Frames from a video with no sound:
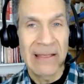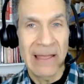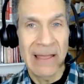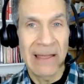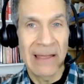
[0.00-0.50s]

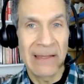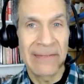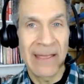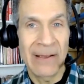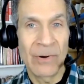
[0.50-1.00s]

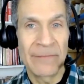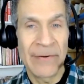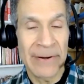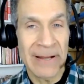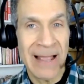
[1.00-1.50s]
that were
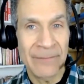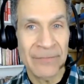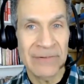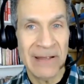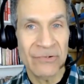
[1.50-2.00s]
very
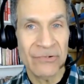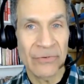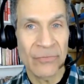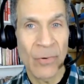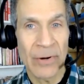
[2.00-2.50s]

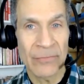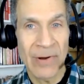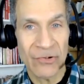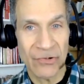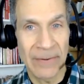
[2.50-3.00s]
confrontational toward
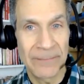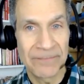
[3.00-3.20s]
Russia.